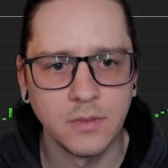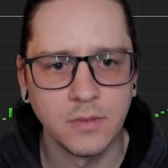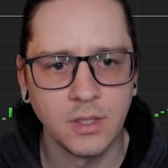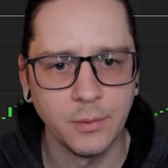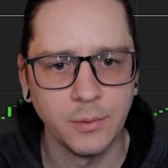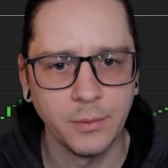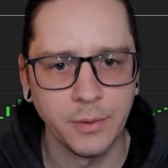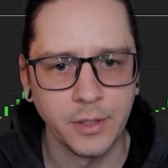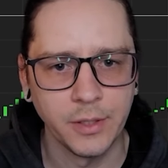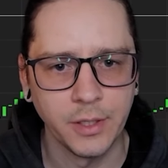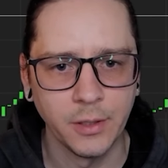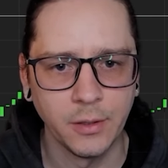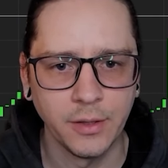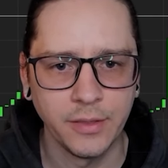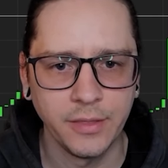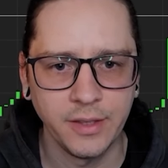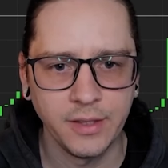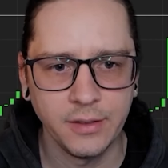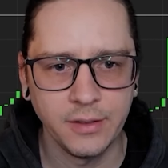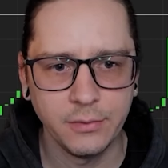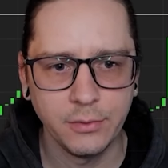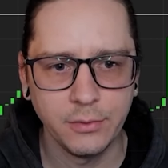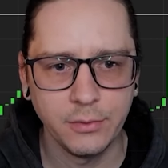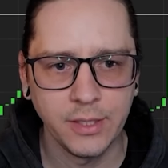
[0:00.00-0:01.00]
There we go. I
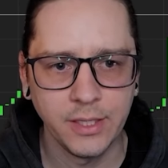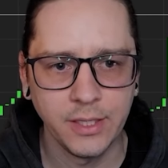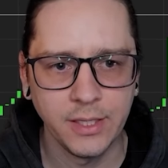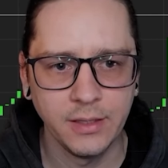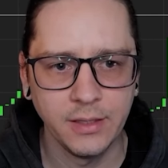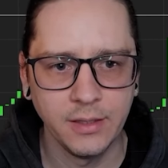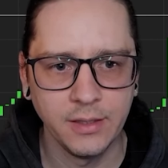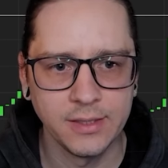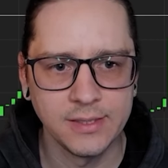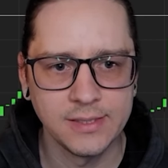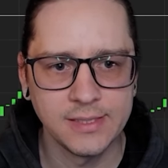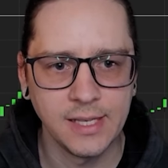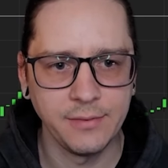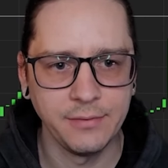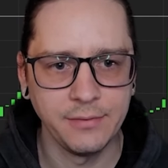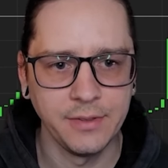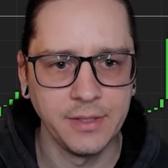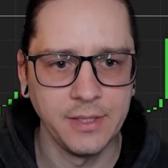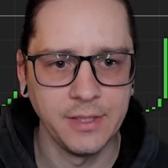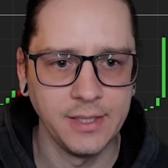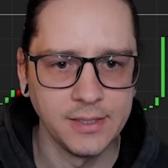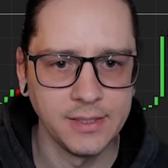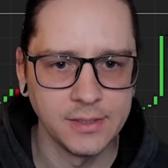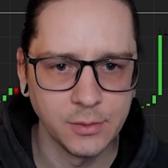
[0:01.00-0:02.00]
think if we get into the
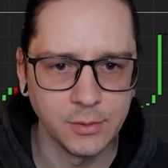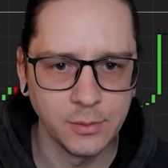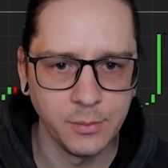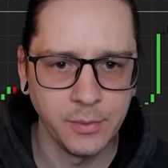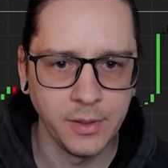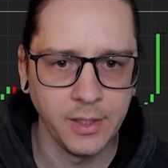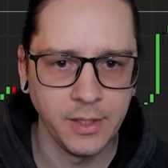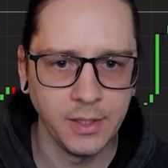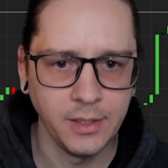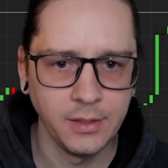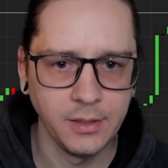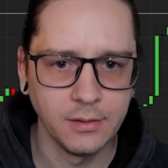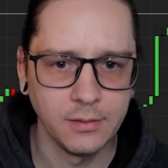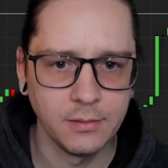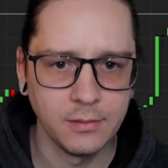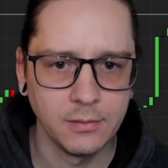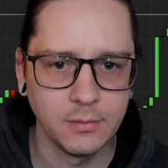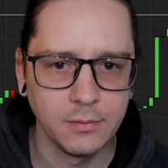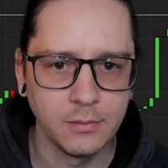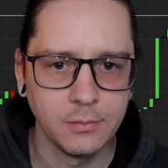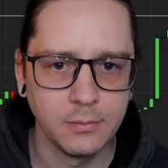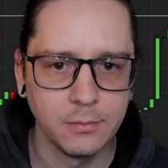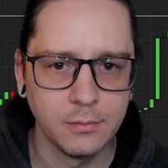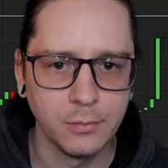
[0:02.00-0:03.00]
70s, we may
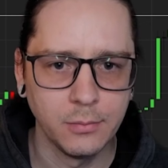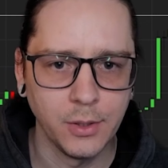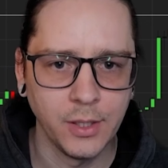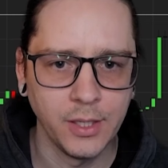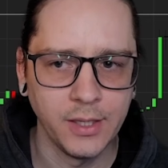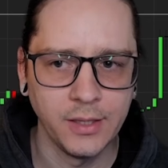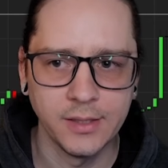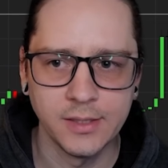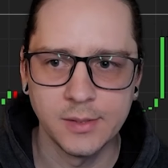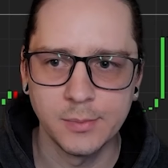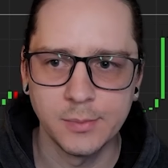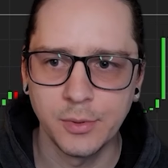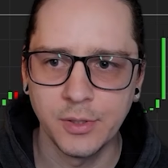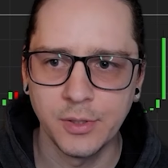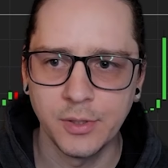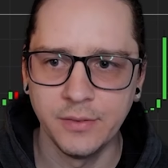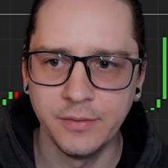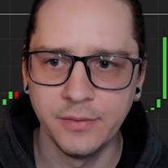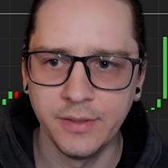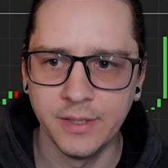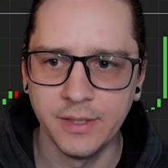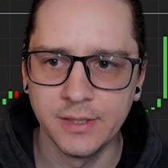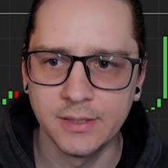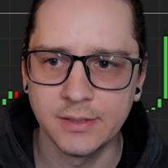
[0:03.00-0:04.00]
break this
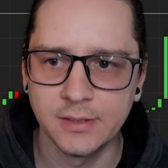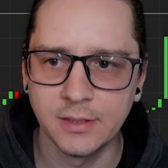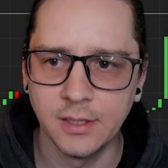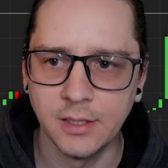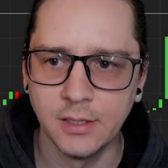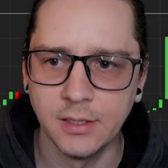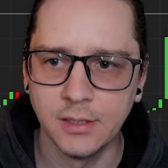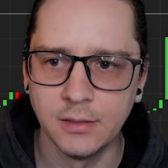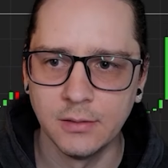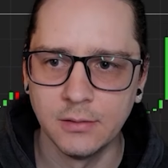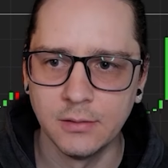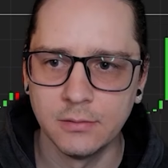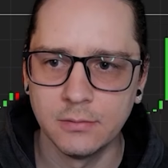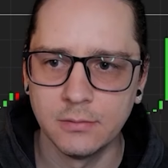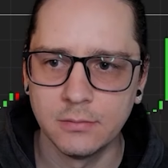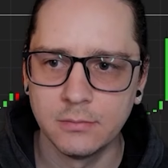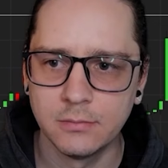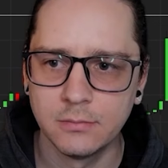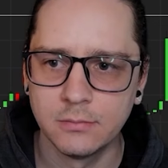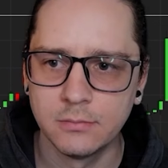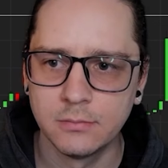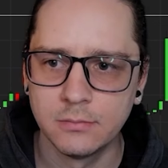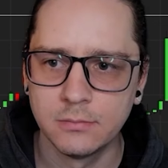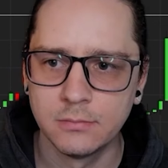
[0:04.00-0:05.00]
previous low.
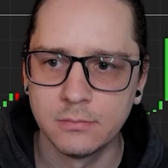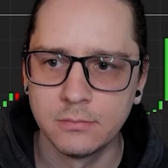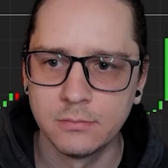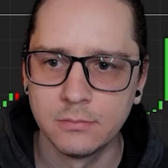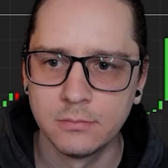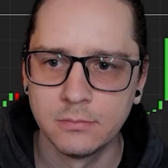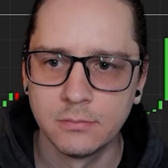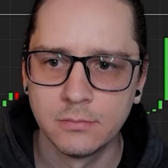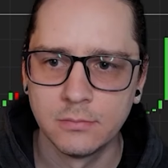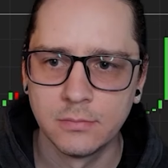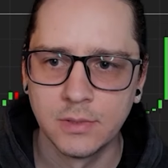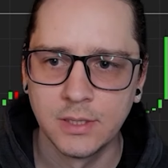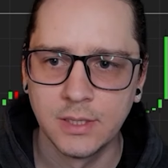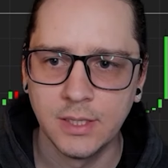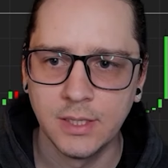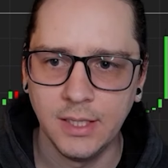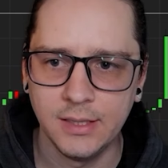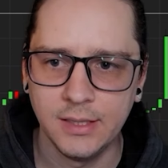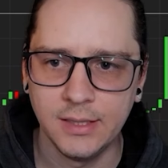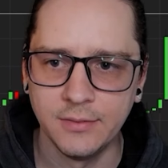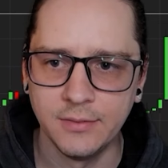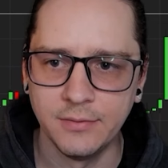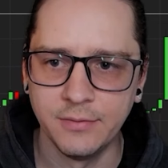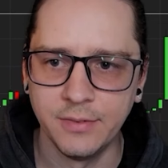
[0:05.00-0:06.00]

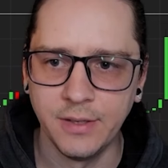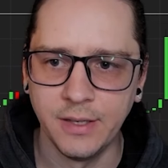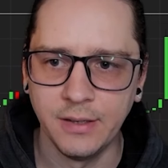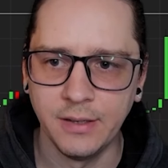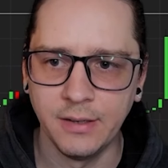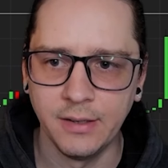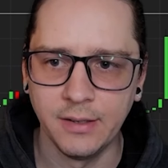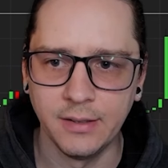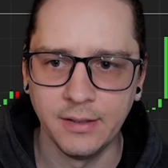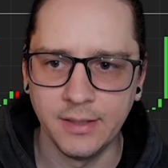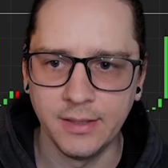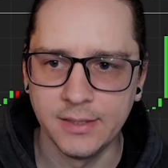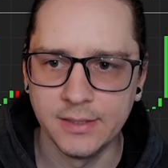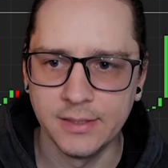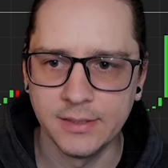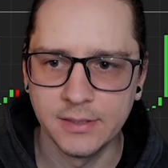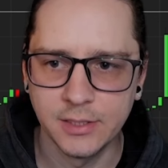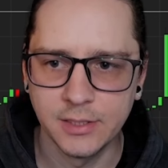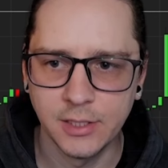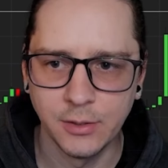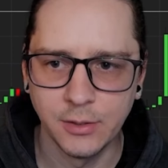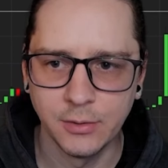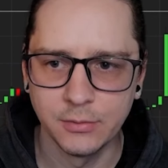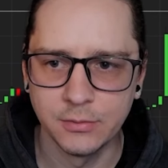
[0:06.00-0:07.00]
At the very least,
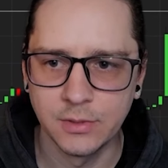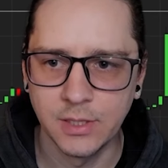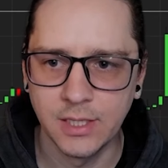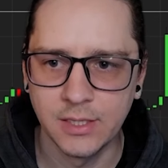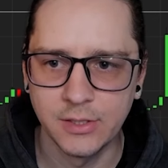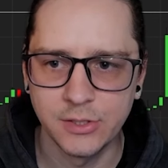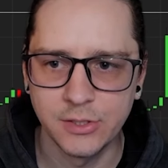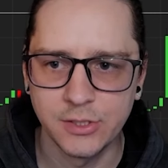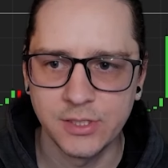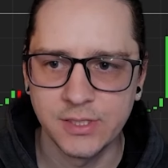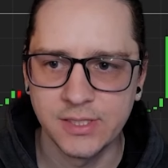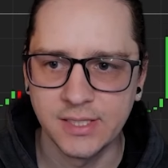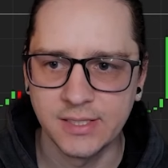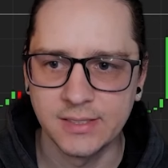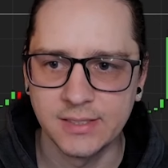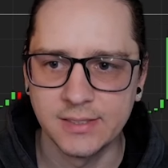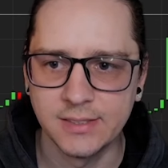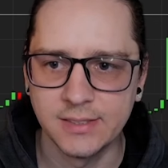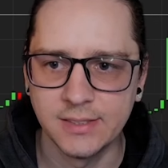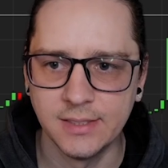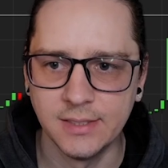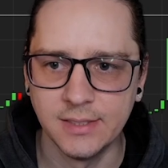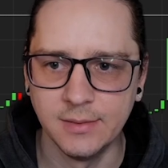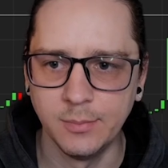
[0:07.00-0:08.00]
go touch
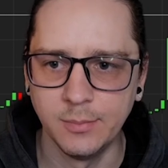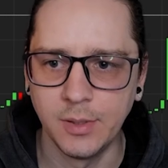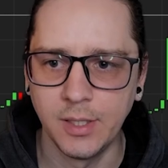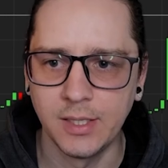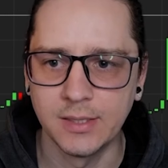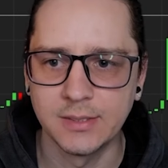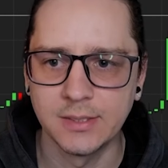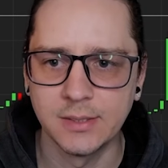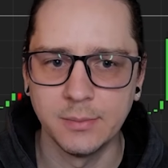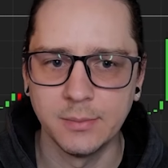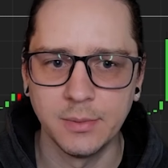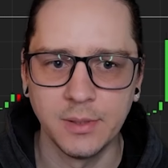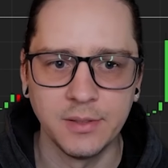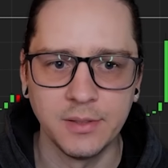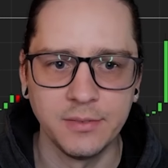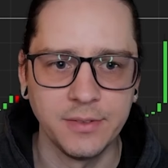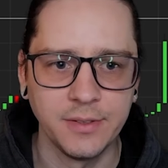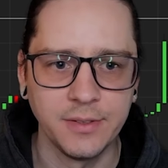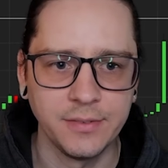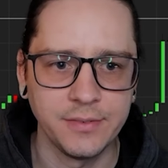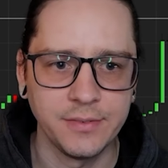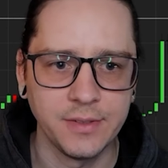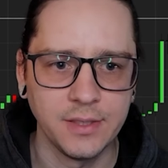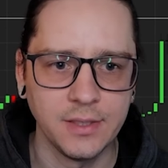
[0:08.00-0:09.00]
60, possibly
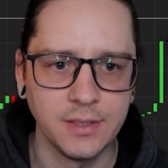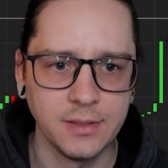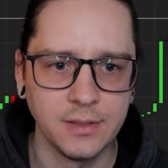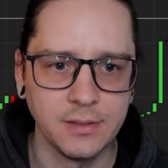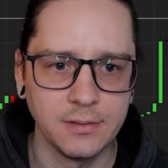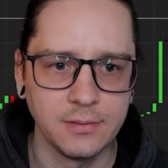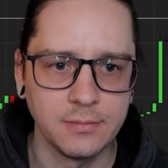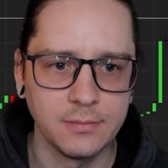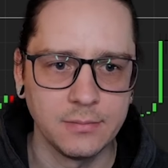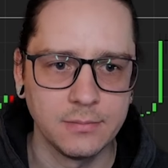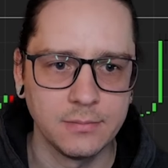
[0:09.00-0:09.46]
50.